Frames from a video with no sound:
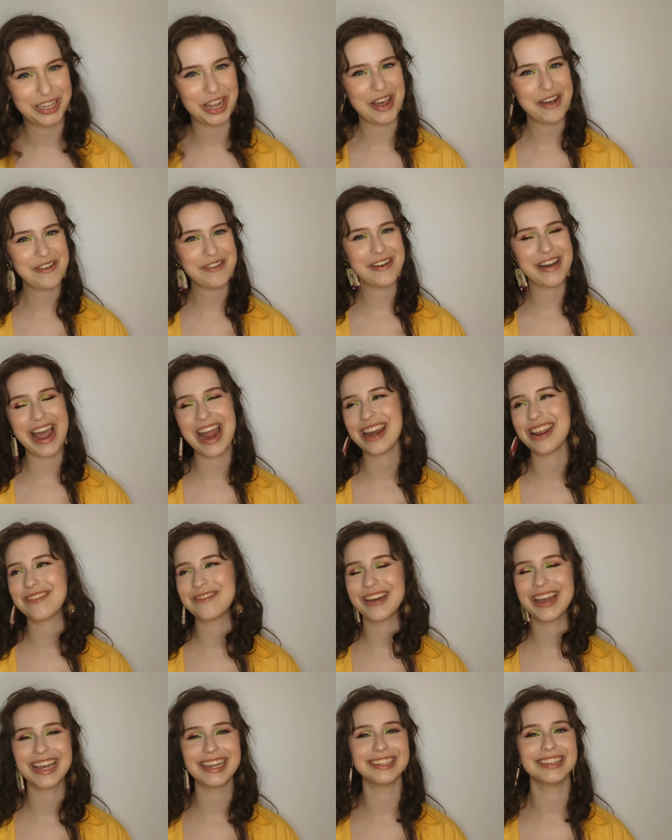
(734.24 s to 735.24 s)
So
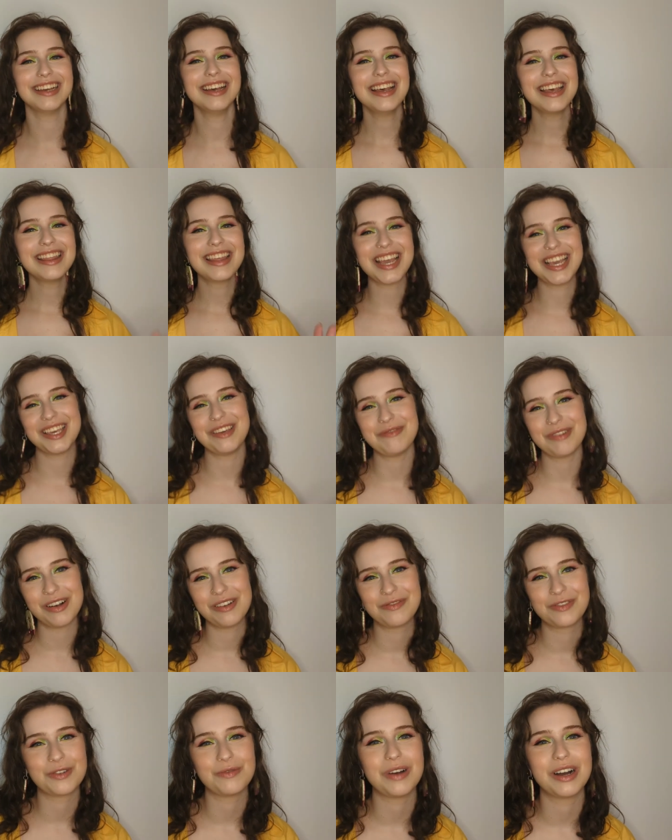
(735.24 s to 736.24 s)
anyways, thank you
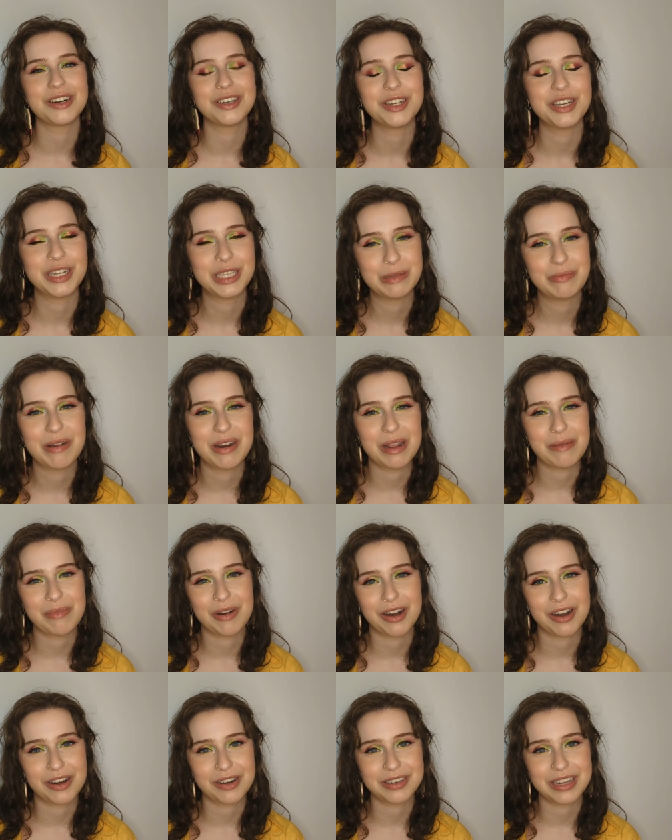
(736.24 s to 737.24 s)
all for watching and
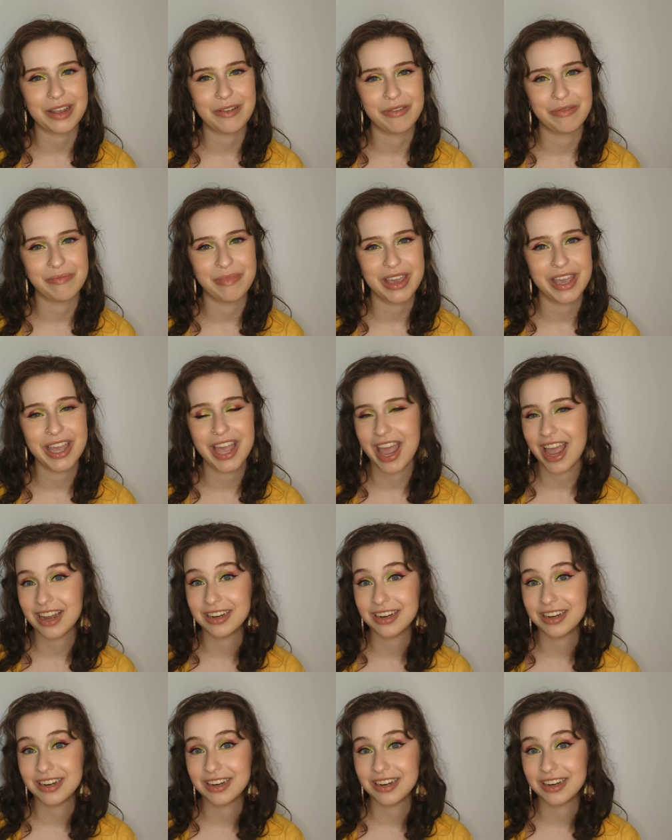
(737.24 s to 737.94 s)
spending part of your day with me,